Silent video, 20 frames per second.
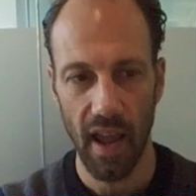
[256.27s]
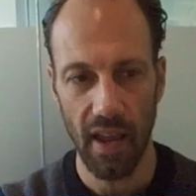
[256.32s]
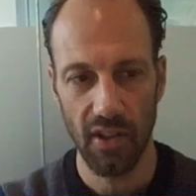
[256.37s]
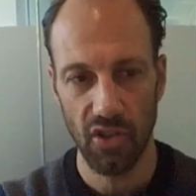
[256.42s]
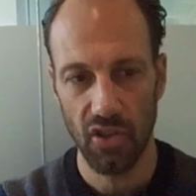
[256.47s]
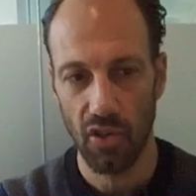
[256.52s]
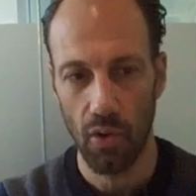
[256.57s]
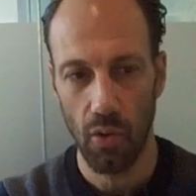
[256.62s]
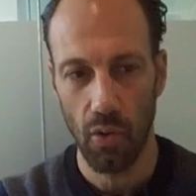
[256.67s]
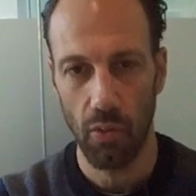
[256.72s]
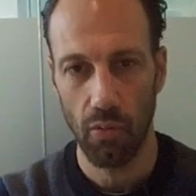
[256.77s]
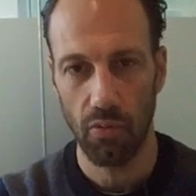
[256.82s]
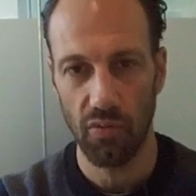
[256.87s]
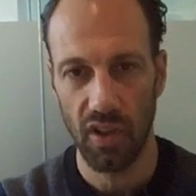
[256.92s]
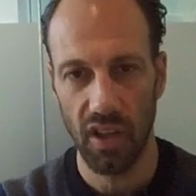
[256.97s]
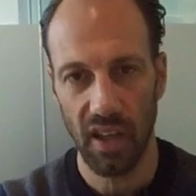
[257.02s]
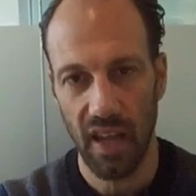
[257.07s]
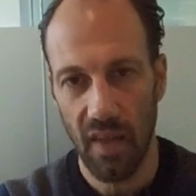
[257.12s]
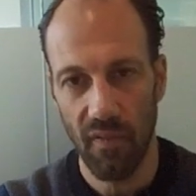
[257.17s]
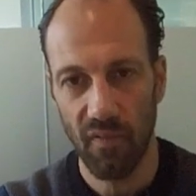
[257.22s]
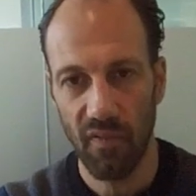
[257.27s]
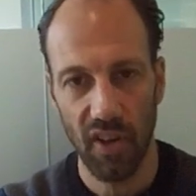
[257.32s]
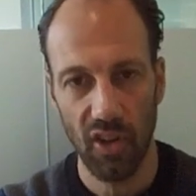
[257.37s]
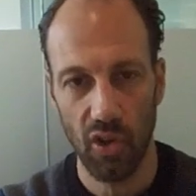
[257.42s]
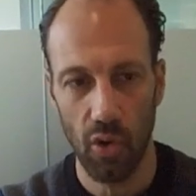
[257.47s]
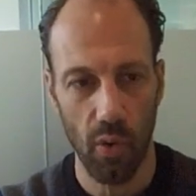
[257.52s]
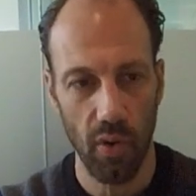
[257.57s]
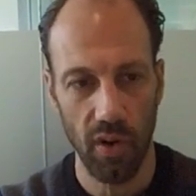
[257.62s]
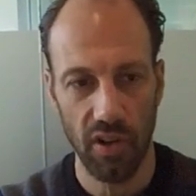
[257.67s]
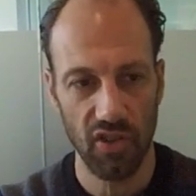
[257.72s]
And so the
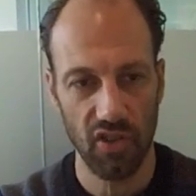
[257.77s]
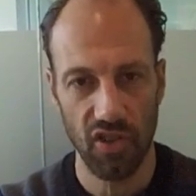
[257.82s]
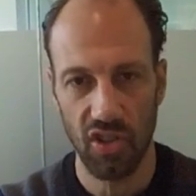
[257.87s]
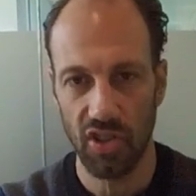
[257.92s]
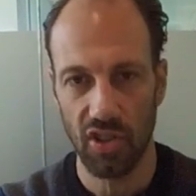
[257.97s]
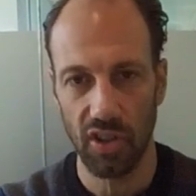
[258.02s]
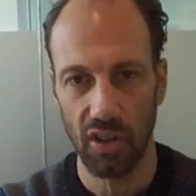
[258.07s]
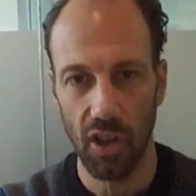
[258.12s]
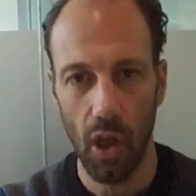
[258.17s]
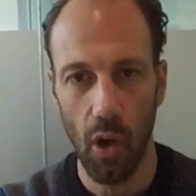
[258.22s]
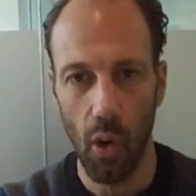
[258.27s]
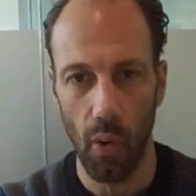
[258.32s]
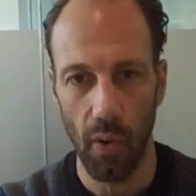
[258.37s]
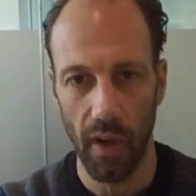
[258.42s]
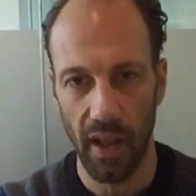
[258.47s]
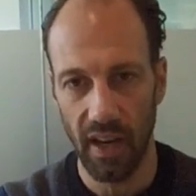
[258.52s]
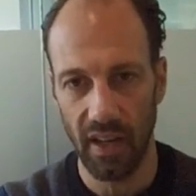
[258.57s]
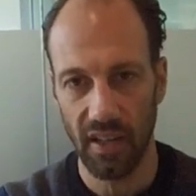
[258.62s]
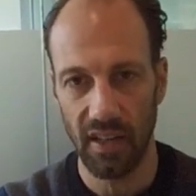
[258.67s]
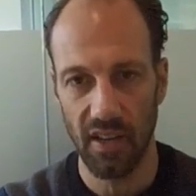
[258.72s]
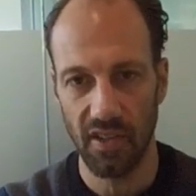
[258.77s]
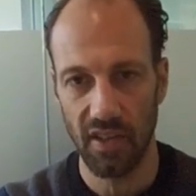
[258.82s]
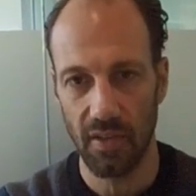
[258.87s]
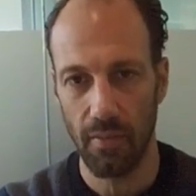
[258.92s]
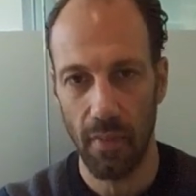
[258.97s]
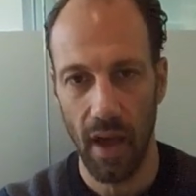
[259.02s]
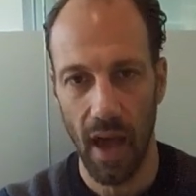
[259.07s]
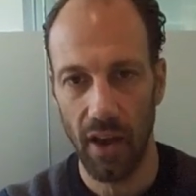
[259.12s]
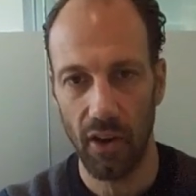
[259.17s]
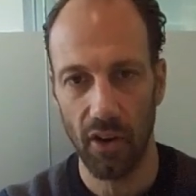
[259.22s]
inventory is just low, and it
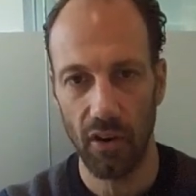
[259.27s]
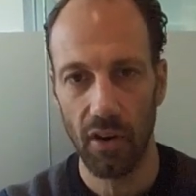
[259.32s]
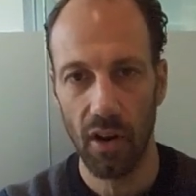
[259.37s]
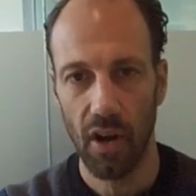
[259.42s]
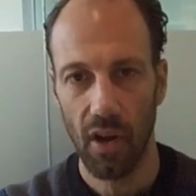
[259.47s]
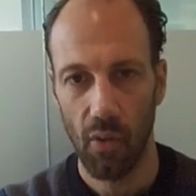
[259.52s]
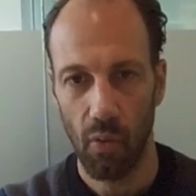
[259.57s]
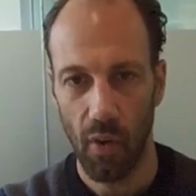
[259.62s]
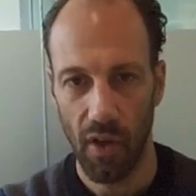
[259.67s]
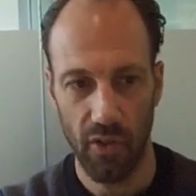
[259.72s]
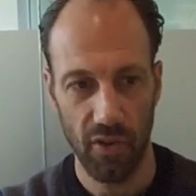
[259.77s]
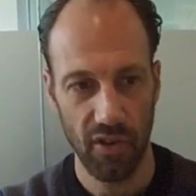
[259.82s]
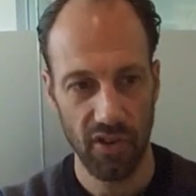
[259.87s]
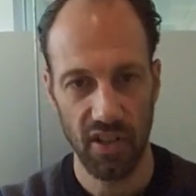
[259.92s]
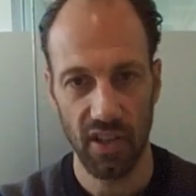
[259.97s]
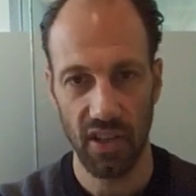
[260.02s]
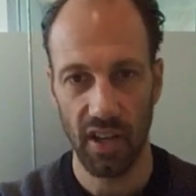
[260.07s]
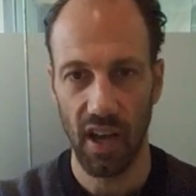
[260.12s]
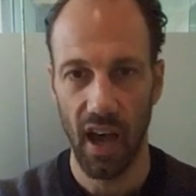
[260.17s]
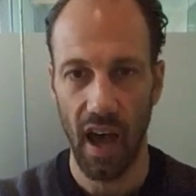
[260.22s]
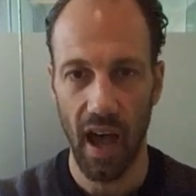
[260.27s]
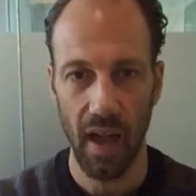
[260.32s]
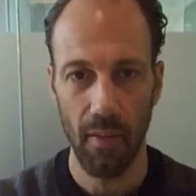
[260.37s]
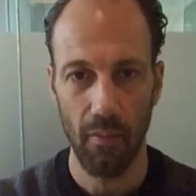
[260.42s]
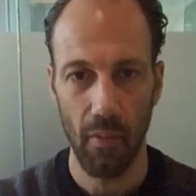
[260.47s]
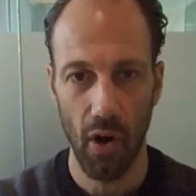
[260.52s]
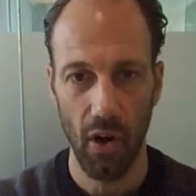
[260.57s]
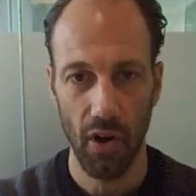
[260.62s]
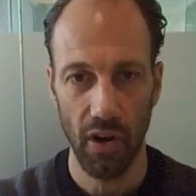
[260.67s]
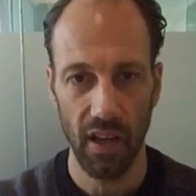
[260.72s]
doesn't matter whether it's in a high
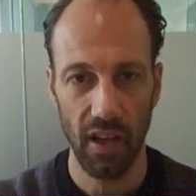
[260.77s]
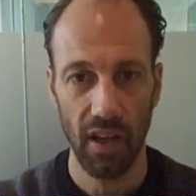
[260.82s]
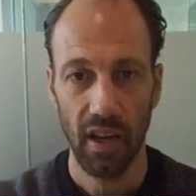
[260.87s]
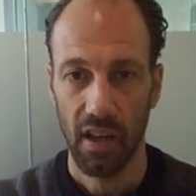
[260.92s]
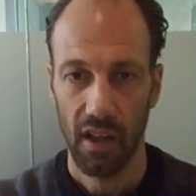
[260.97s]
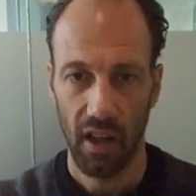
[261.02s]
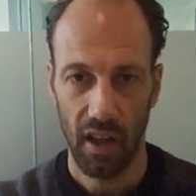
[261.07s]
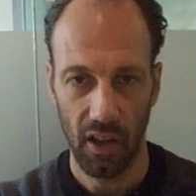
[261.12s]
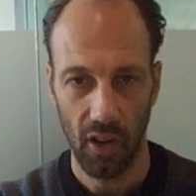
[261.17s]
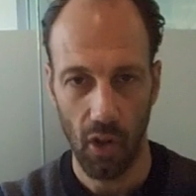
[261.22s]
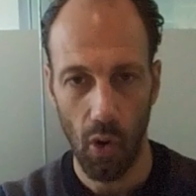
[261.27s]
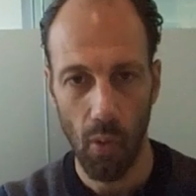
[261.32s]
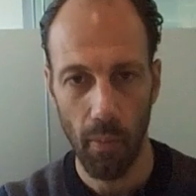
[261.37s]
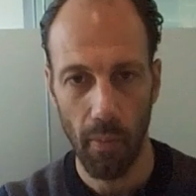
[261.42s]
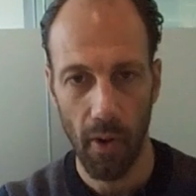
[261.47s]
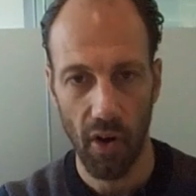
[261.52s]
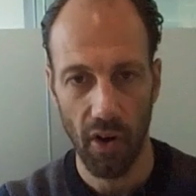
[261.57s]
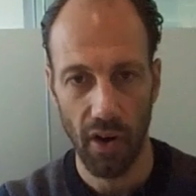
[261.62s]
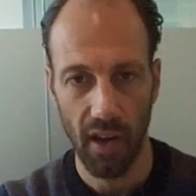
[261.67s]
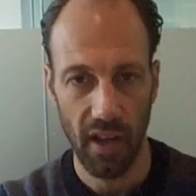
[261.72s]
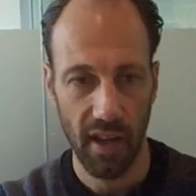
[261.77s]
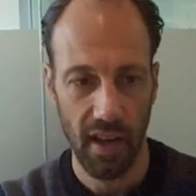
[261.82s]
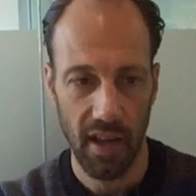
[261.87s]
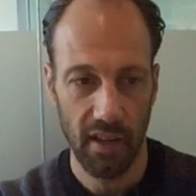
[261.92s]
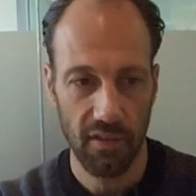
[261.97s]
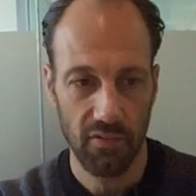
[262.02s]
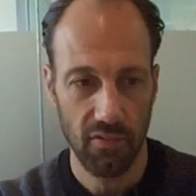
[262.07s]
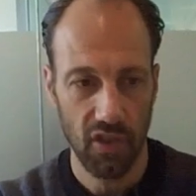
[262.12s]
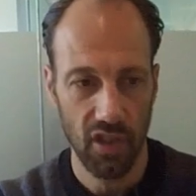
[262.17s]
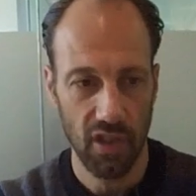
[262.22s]
market, a low market,
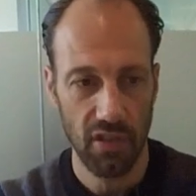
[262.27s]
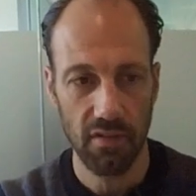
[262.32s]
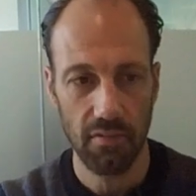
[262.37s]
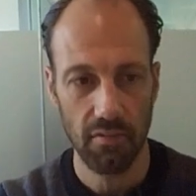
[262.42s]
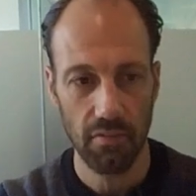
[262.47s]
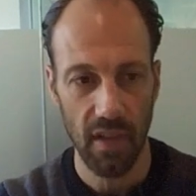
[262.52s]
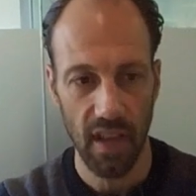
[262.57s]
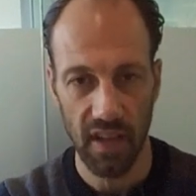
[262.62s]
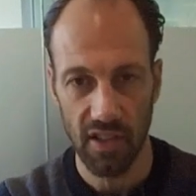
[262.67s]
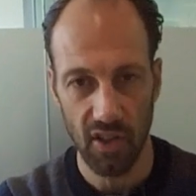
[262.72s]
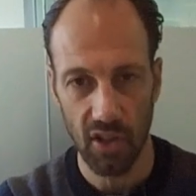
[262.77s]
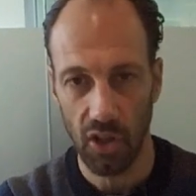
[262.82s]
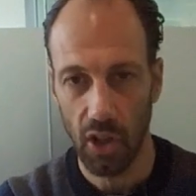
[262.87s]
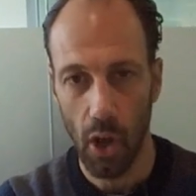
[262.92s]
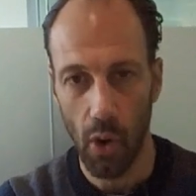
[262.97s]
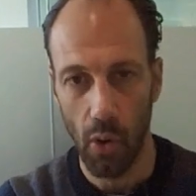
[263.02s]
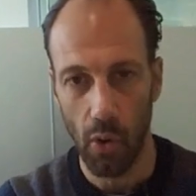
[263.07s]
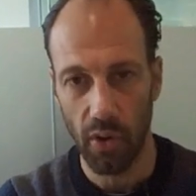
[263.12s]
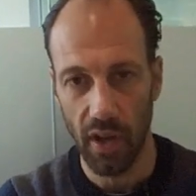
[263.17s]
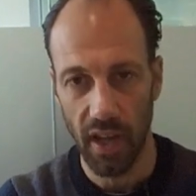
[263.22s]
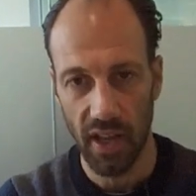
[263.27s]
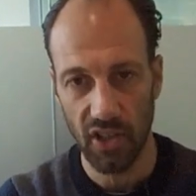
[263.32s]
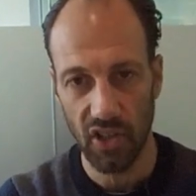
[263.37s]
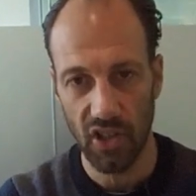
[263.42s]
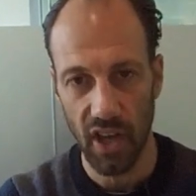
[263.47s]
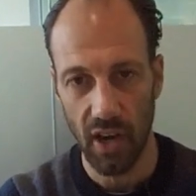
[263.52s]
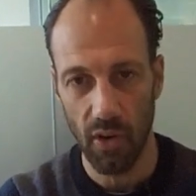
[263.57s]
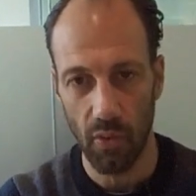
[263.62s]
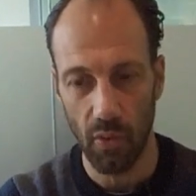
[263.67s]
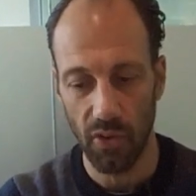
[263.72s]
it's low in
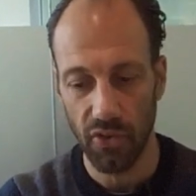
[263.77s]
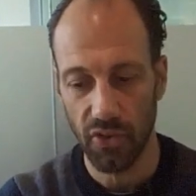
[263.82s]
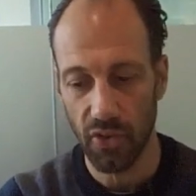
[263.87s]
general.